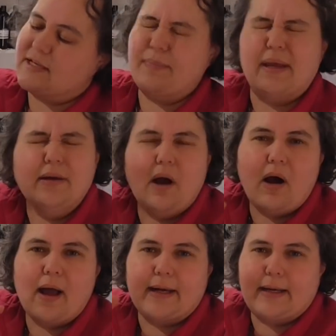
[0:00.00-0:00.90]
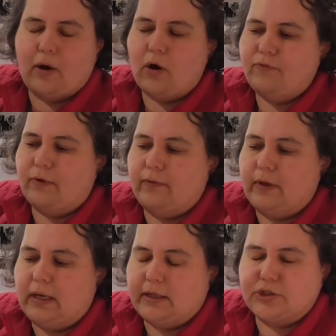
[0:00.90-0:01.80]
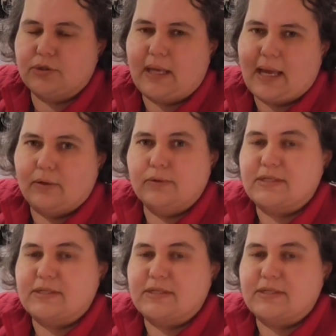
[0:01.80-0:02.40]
I've been eyeing it off on the Luxury Candle